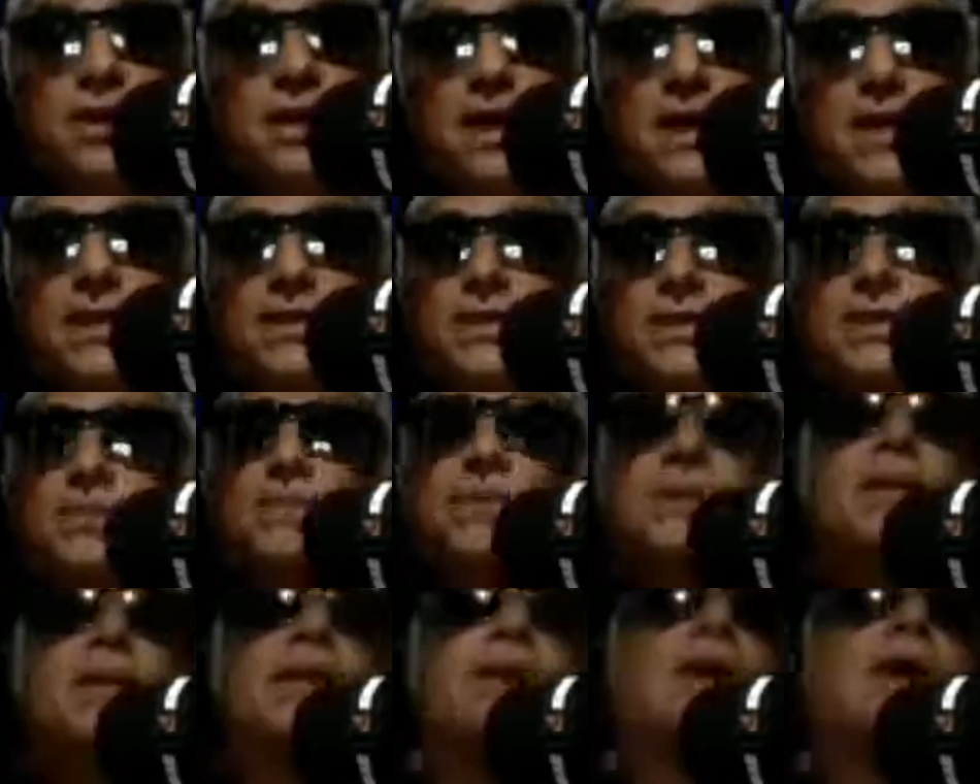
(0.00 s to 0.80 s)
catching
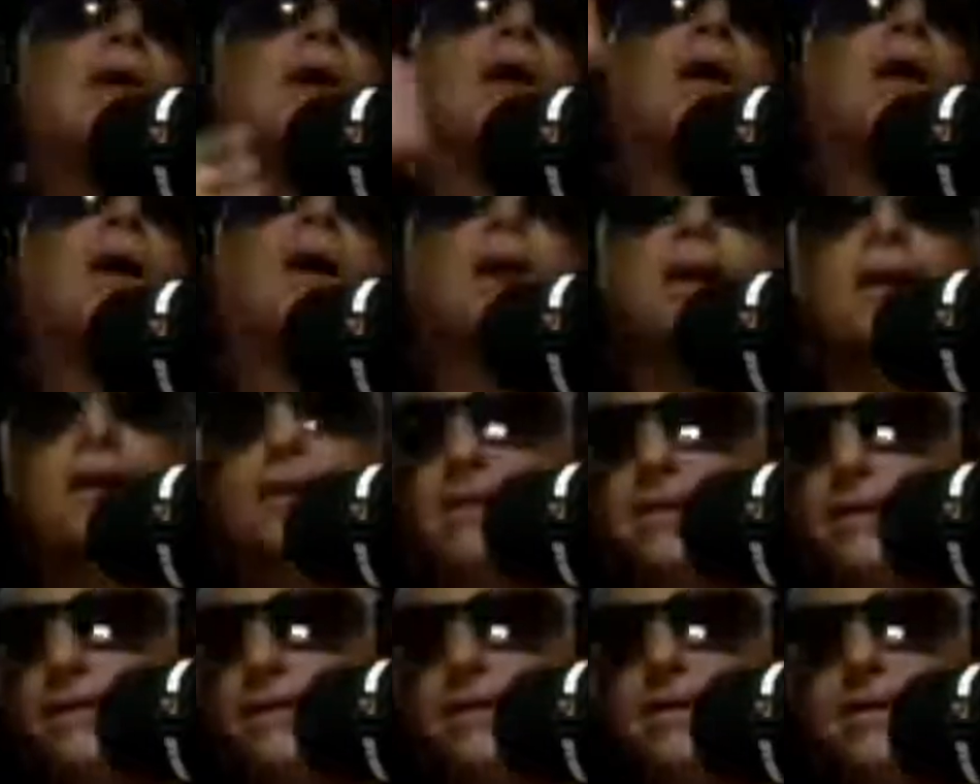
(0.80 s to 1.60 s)
them, and then, ah,
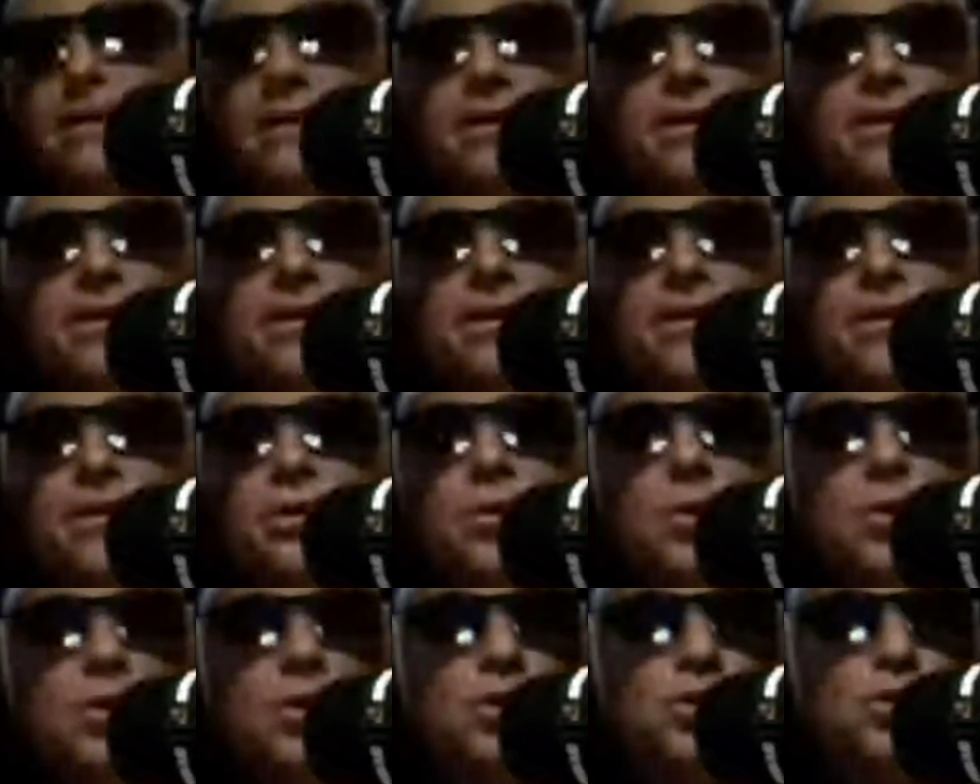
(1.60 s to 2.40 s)

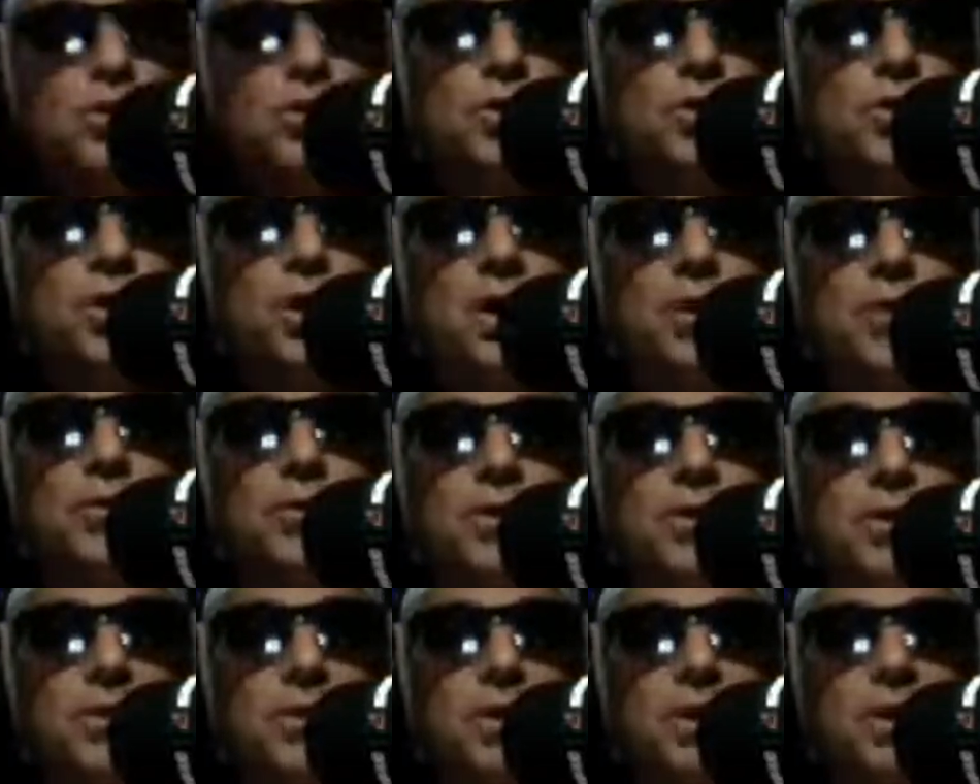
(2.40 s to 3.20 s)
the world's great
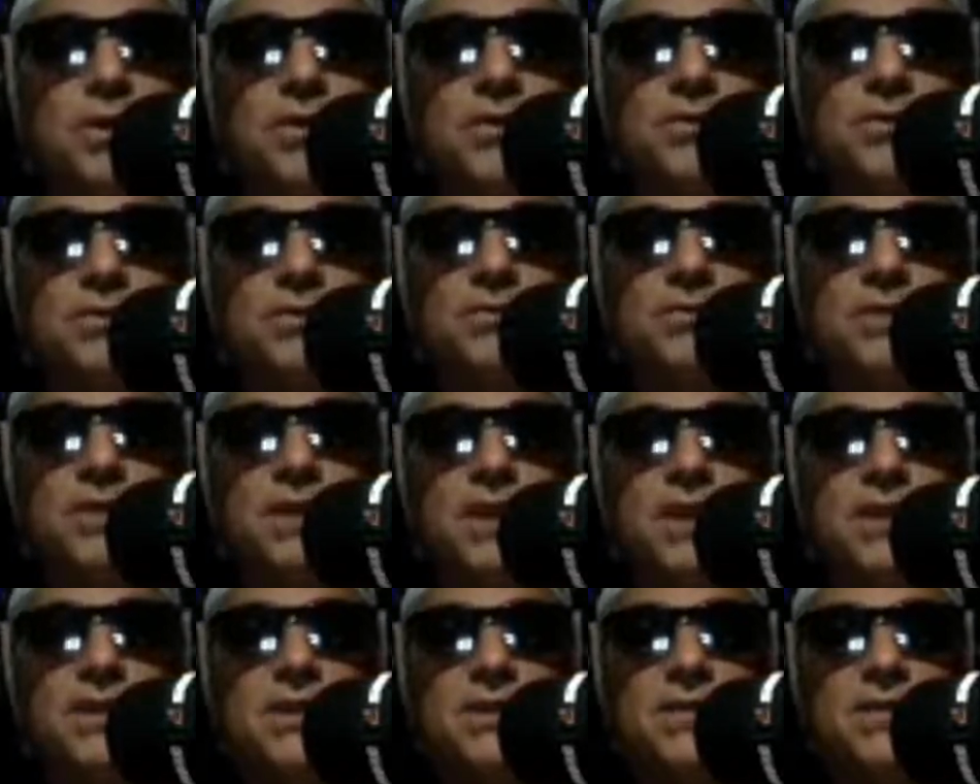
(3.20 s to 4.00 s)
when you're both
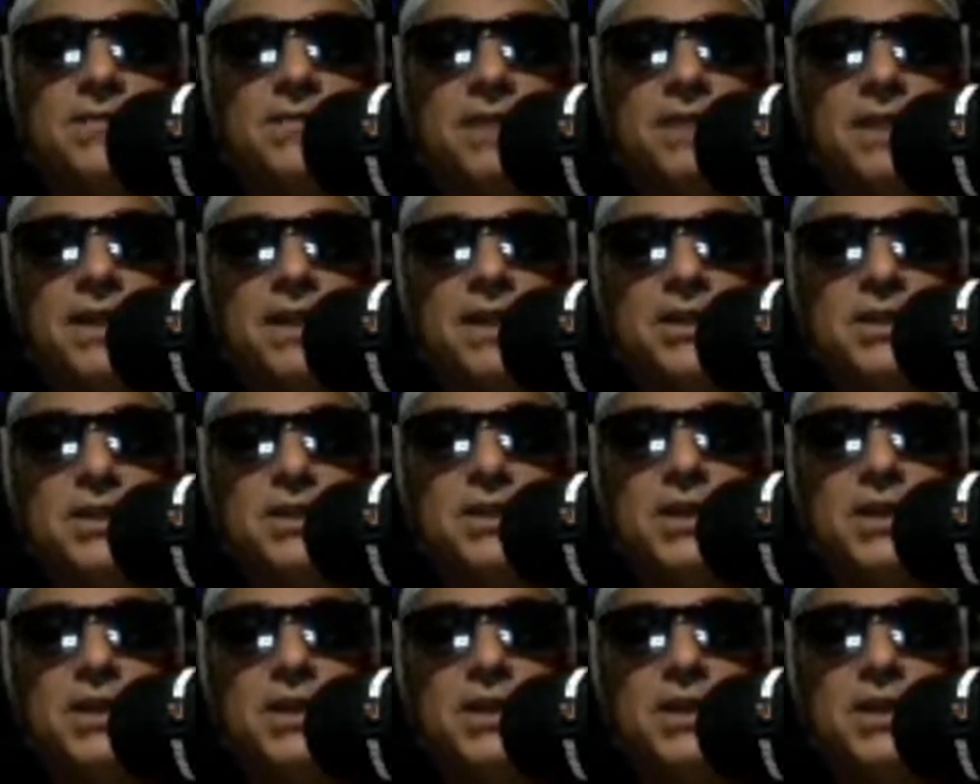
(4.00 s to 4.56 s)
catching fish.